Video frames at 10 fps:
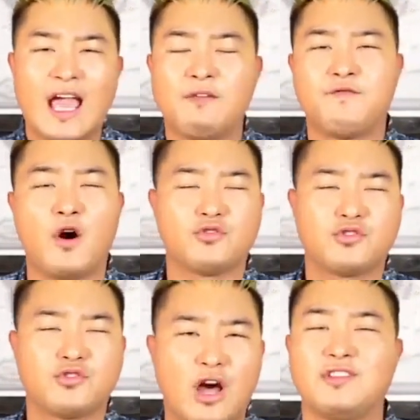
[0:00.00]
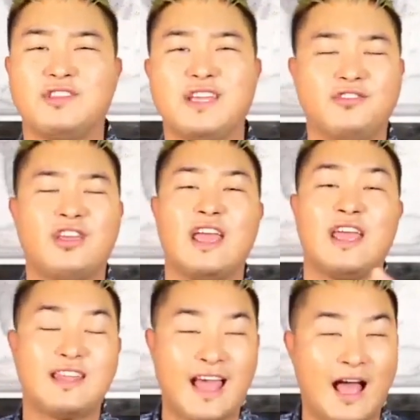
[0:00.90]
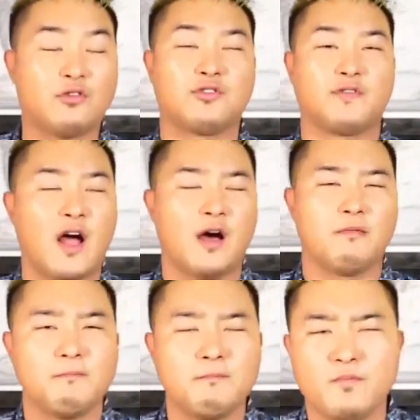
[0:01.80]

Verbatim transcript: and false gods and deities in the house of God.